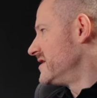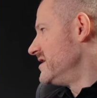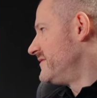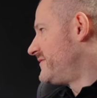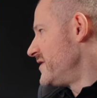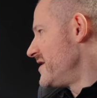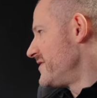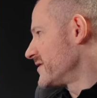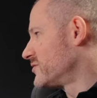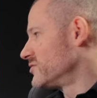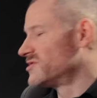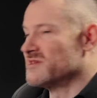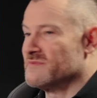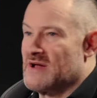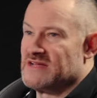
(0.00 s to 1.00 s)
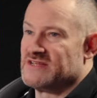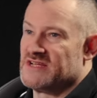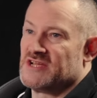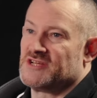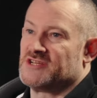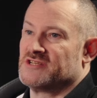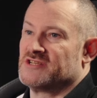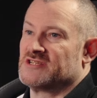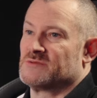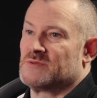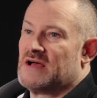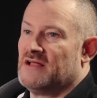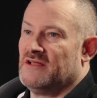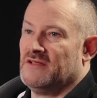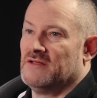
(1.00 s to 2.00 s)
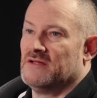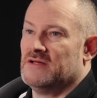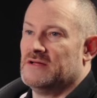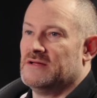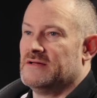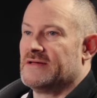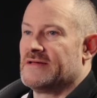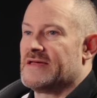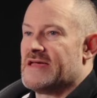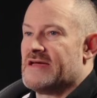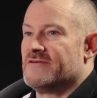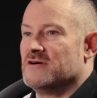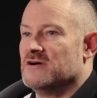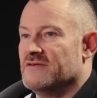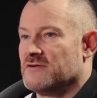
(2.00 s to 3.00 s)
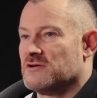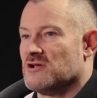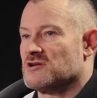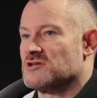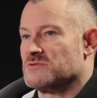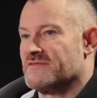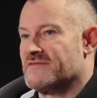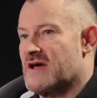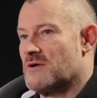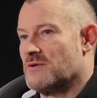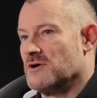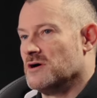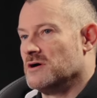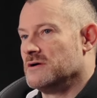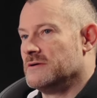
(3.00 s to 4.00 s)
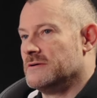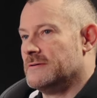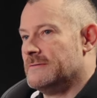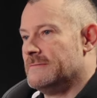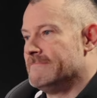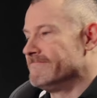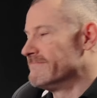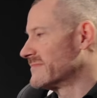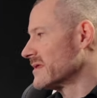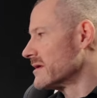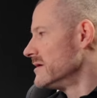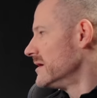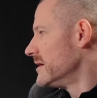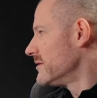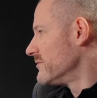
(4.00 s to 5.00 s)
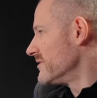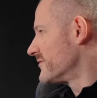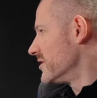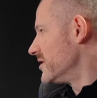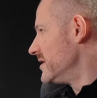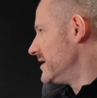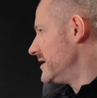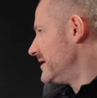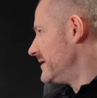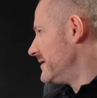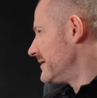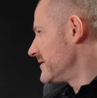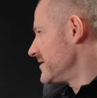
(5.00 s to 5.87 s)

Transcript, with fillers: uh, further customisations as well, uh, here at Overclockers we've now got um, we've got a